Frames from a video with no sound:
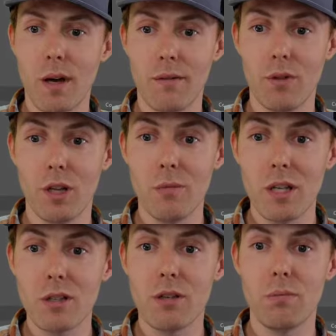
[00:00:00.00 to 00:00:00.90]
have
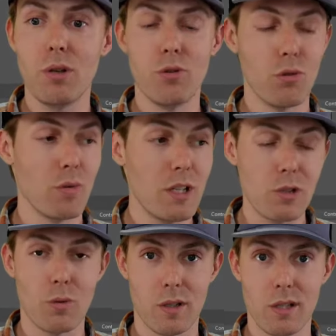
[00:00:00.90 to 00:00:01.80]
limited computer
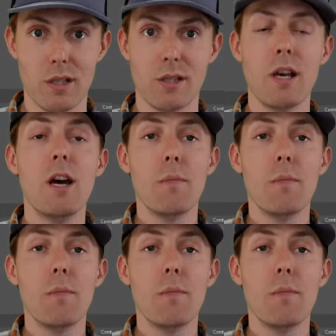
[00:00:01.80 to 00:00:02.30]
resources,